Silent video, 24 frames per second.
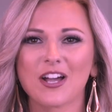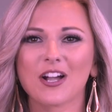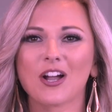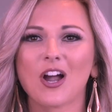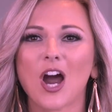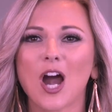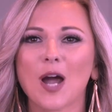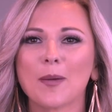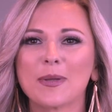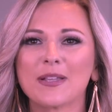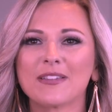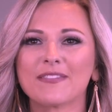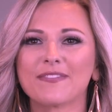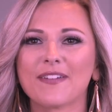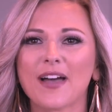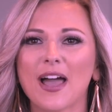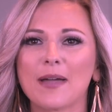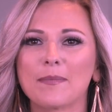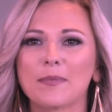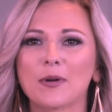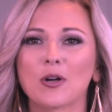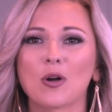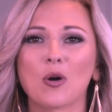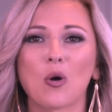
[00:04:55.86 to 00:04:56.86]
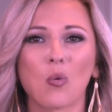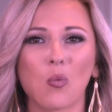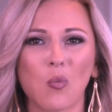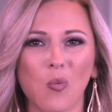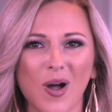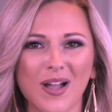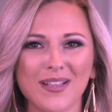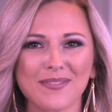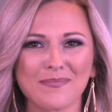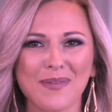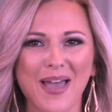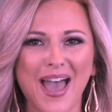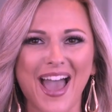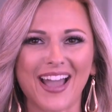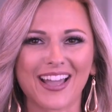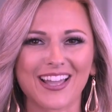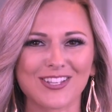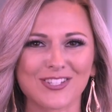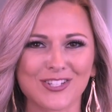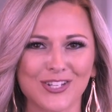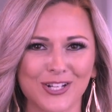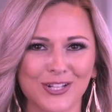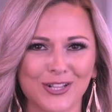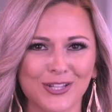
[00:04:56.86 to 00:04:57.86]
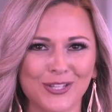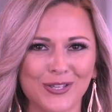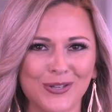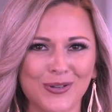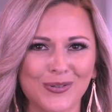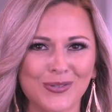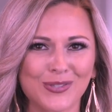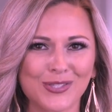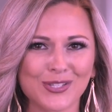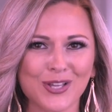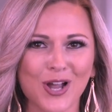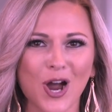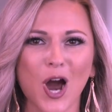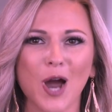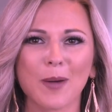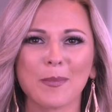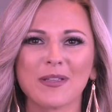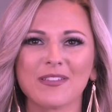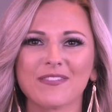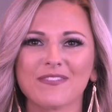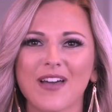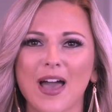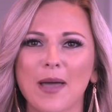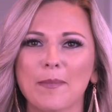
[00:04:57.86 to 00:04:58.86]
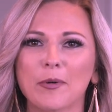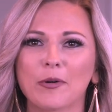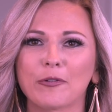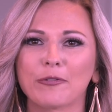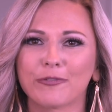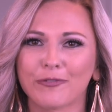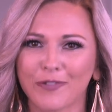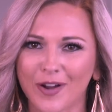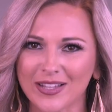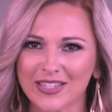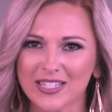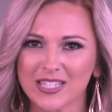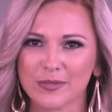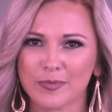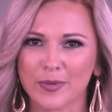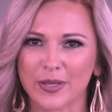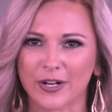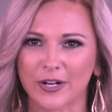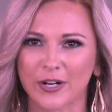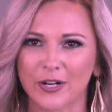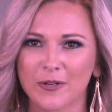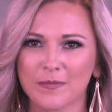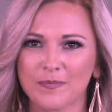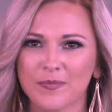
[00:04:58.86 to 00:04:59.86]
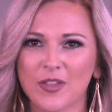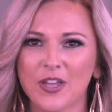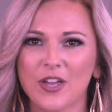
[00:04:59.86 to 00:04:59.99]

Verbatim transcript: Carbon Fiber 1 package includes carbon fiber front splitter,